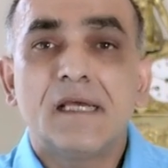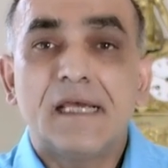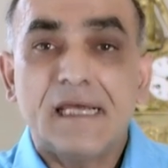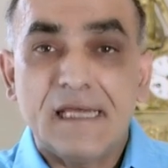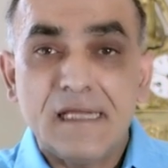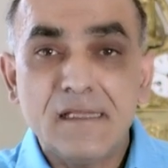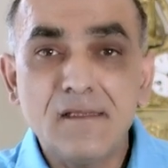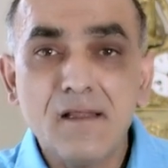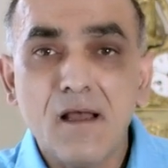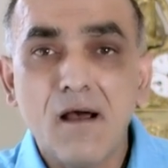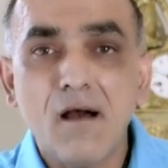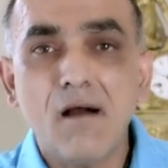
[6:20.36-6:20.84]

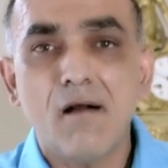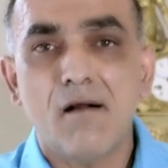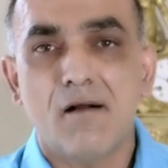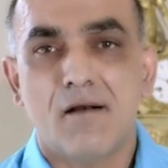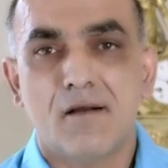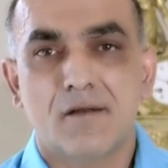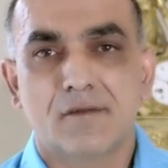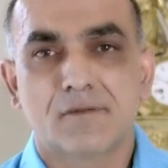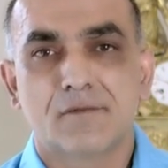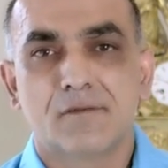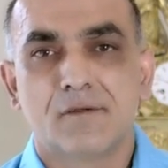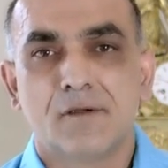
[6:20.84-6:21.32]
in the heart
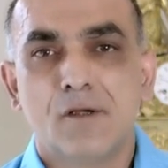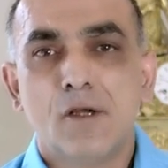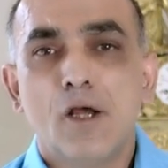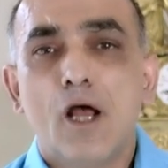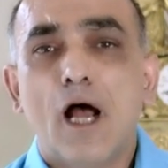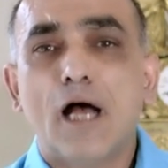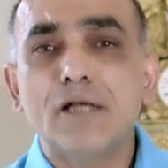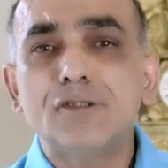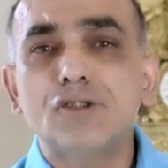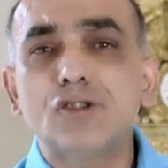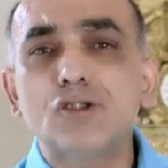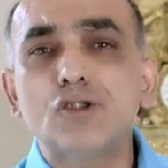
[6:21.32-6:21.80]

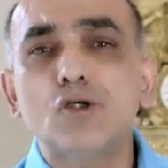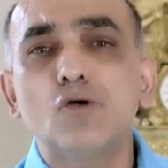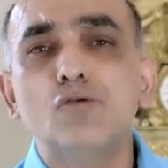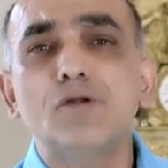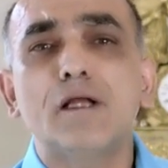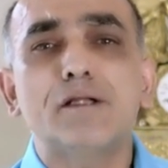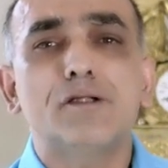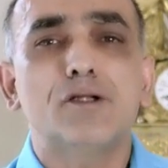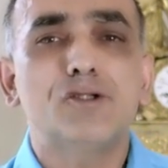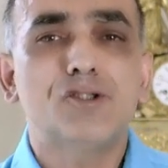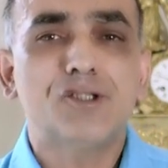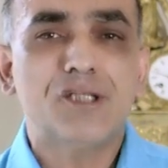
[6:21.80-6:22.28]
and show
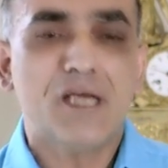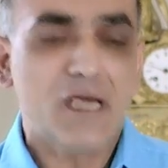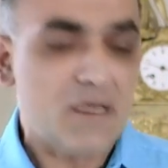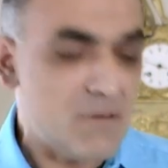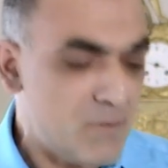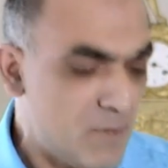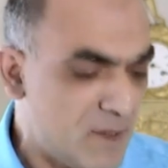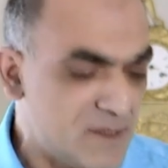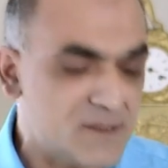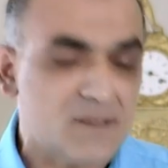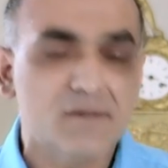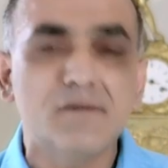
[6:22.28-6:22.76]
that the
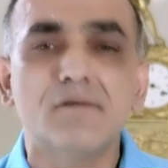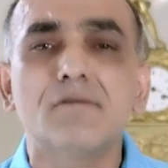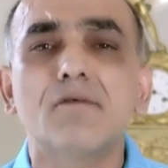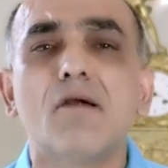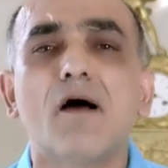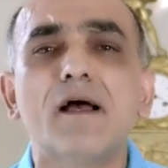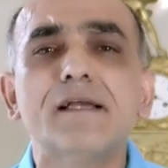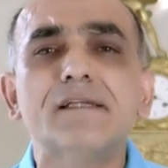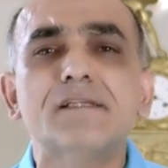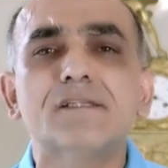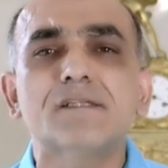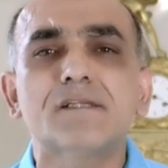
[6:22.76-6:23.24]
chambers on the
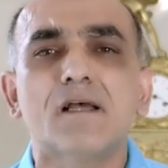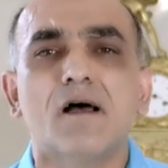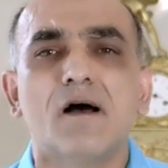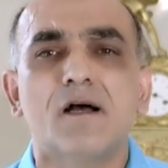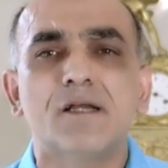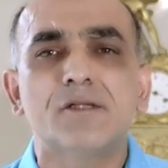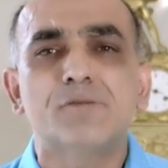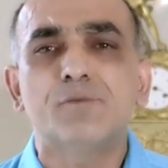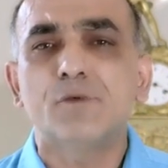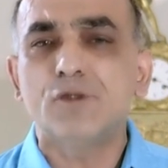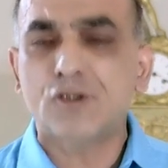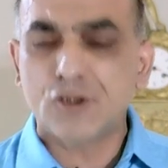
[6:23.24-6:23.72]
right
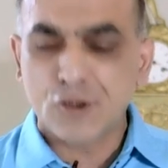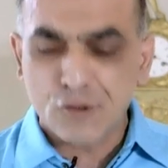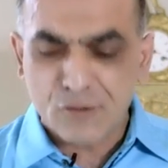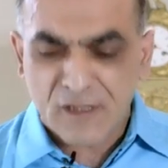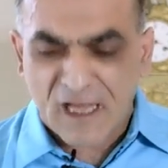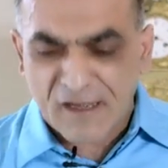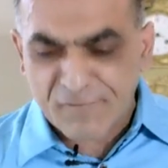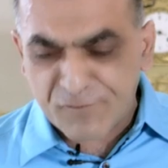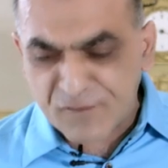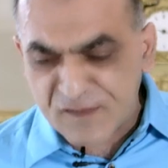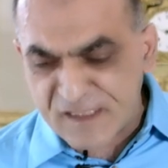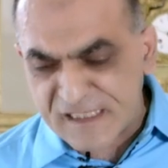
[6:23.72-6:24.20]
side, which should
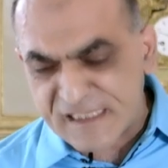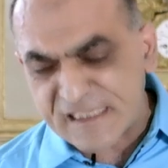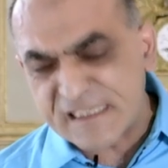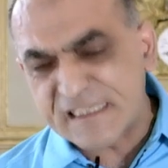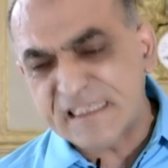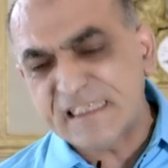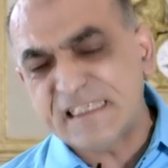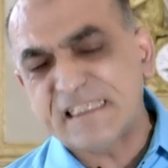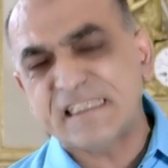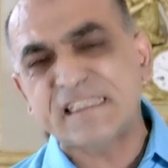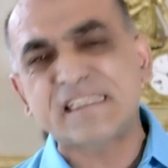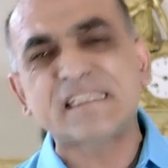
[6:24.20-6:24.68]
have
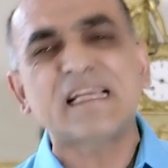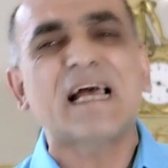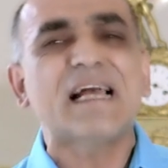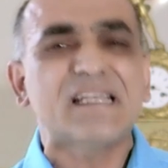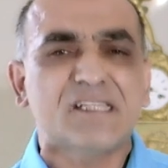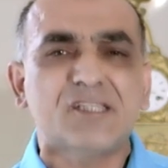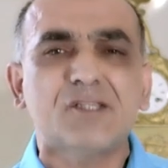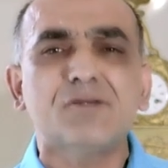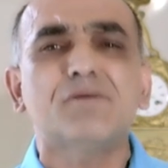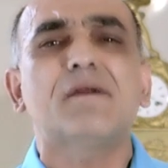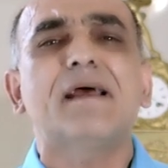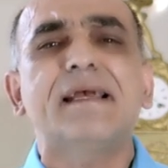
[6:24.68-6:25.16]

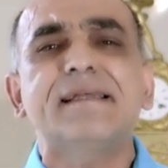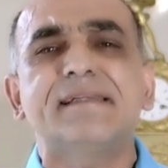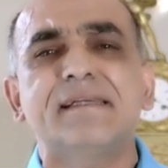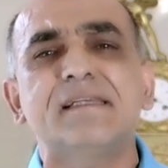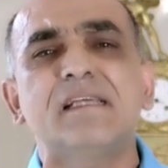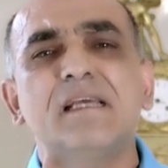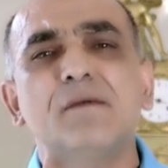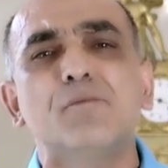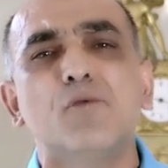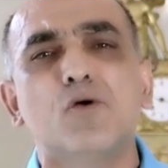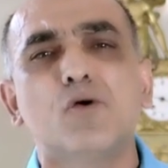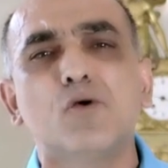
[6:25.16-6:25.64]
desaturated
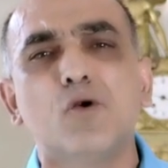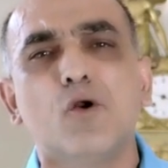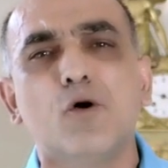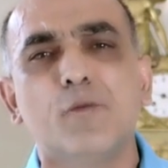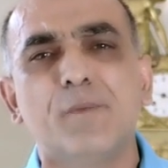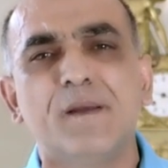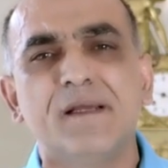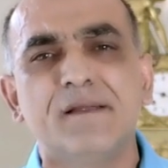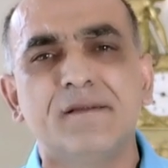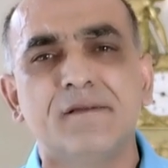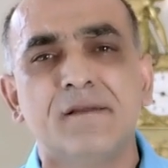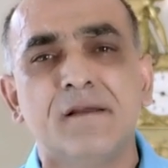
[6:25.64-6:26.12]

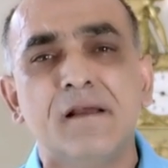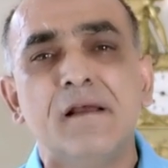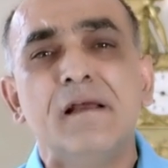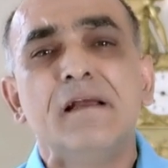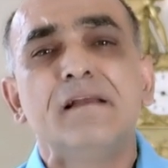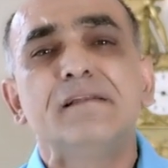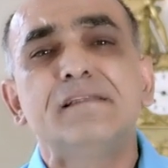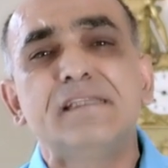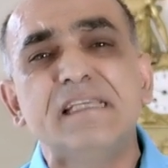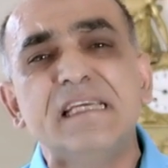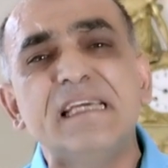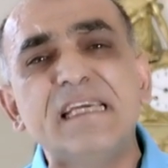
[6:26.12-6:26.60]
hemoglobin,
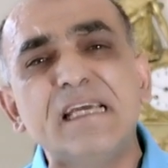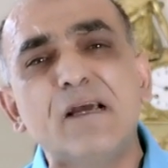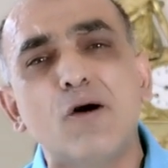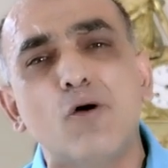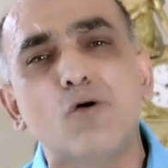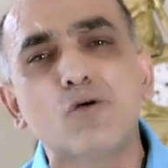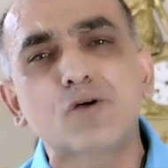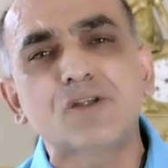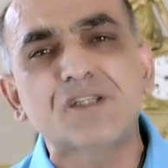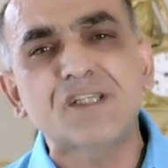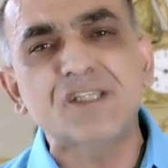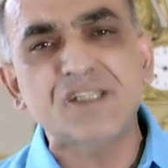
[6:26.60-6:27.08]

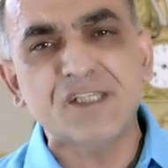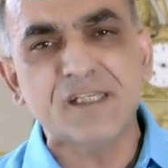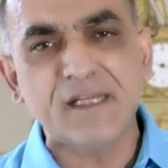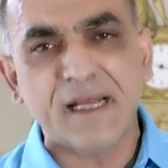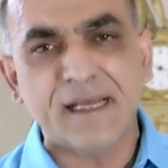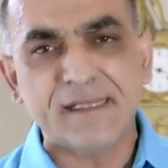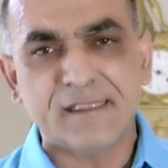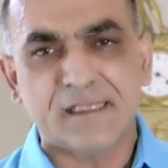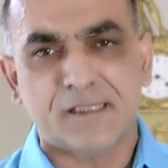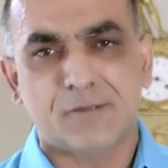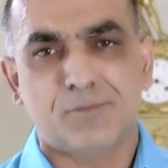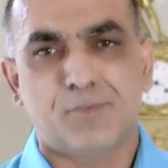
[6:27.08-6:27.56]

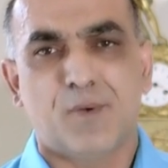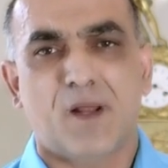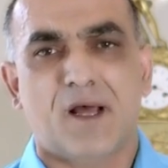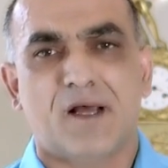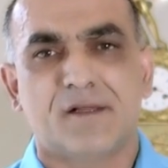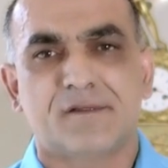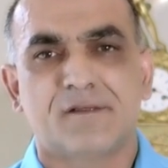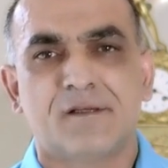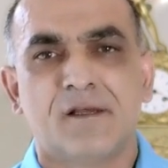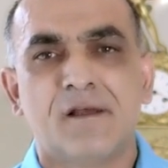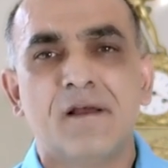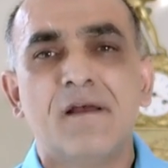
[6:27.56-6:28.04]
deoxygenated
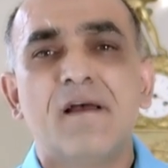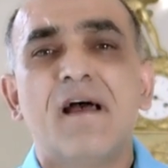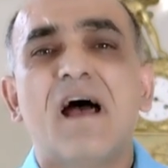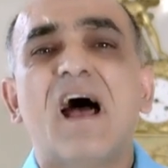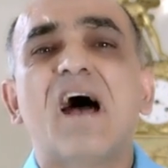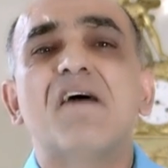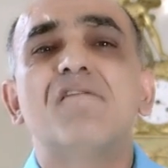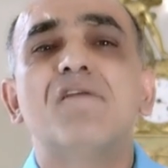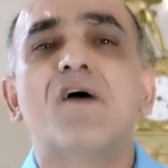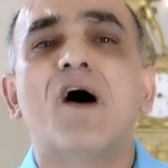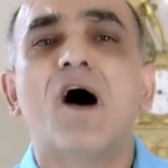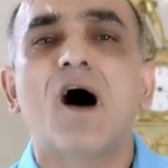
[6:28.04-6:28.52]
blood,
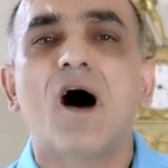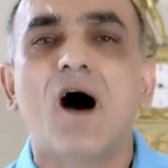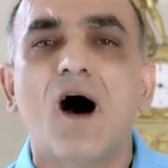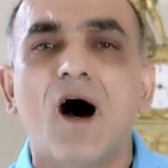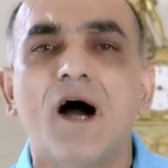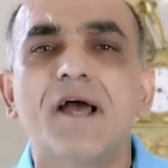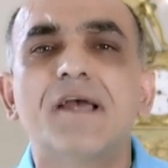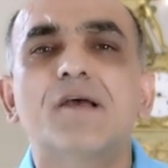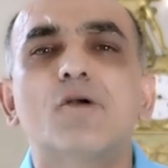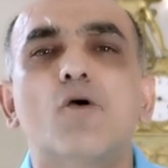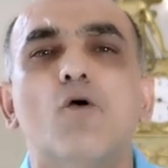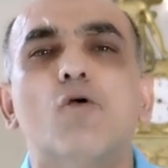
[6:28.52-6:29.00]
have a
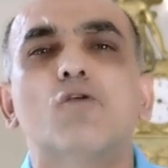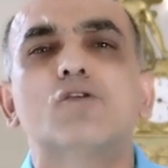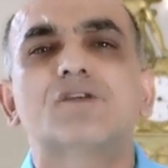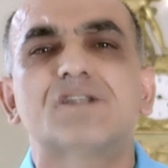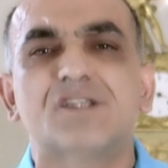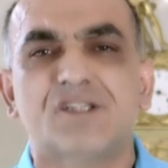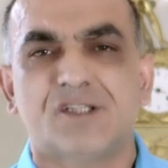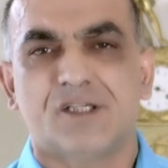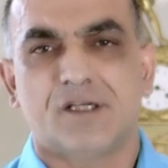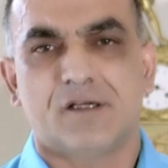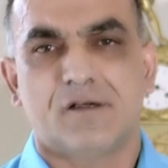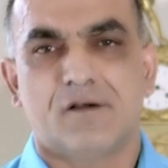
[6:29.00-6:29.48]
higher
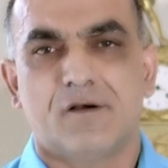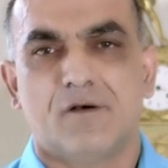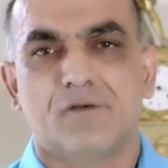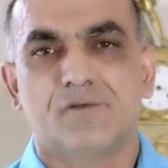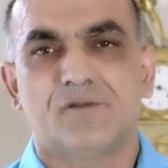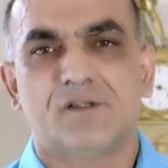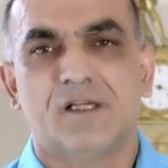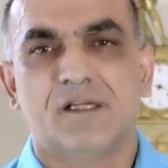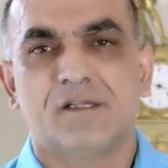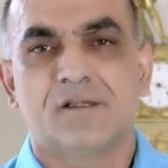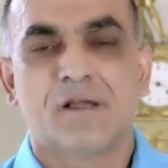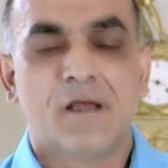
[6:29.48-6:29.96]
oxygen
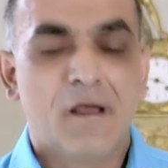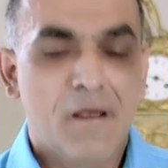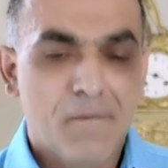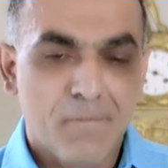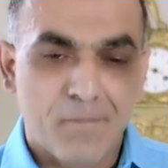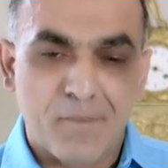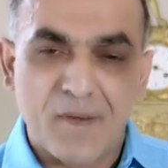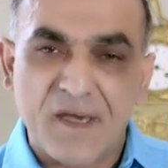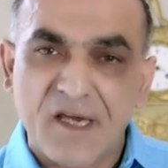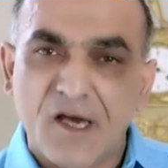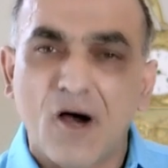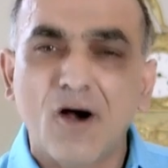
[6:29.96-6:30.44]
content
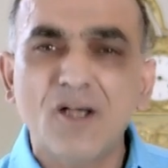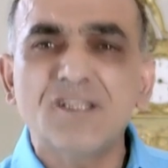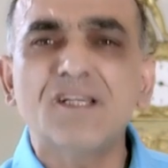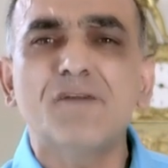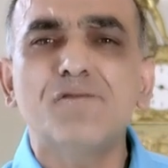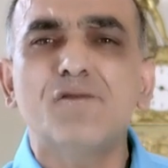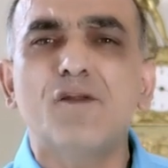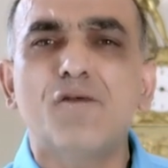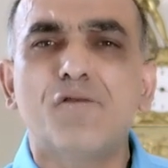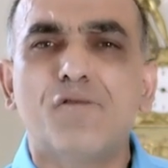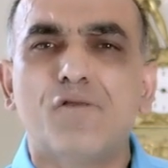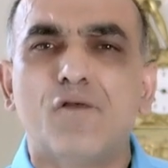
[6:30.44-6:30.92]
because
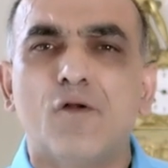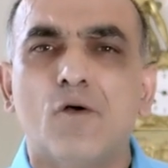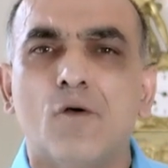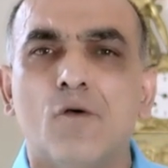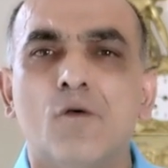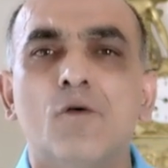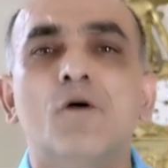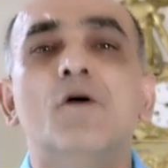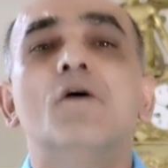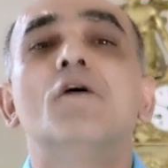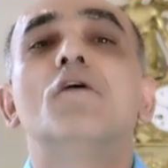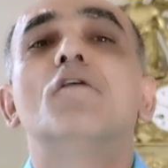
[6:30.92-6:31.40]
of the
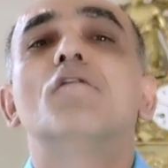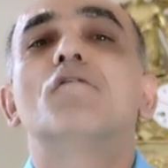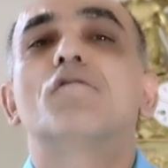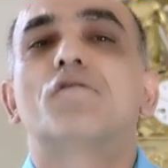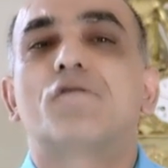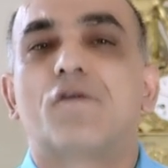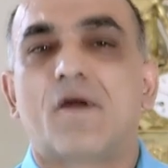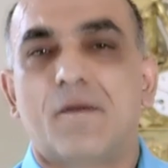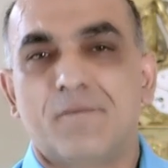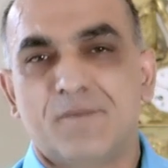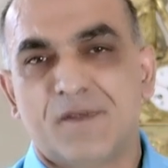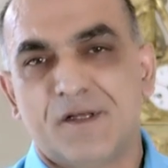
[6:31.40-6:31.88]
flow
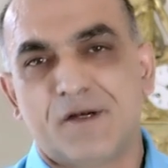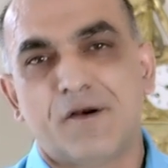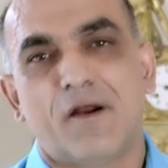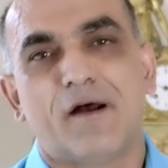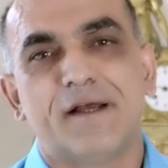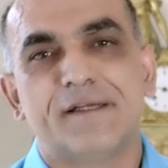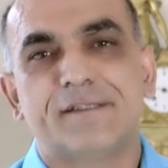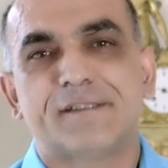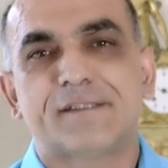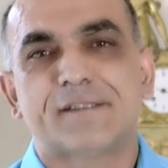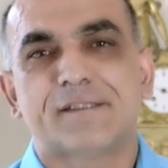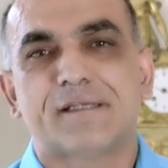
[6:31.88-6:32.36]
from the
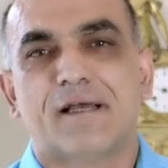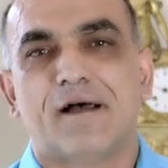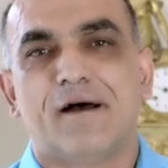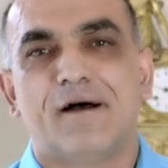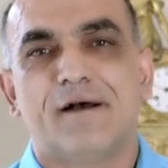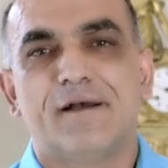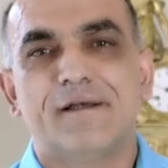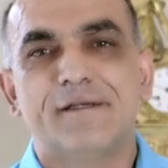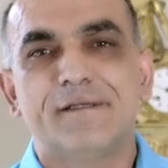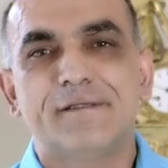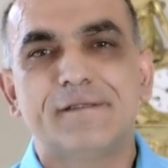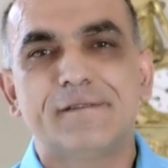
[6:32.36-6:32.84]
right
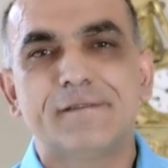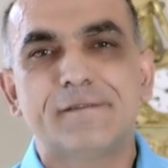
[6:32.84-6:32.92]
side.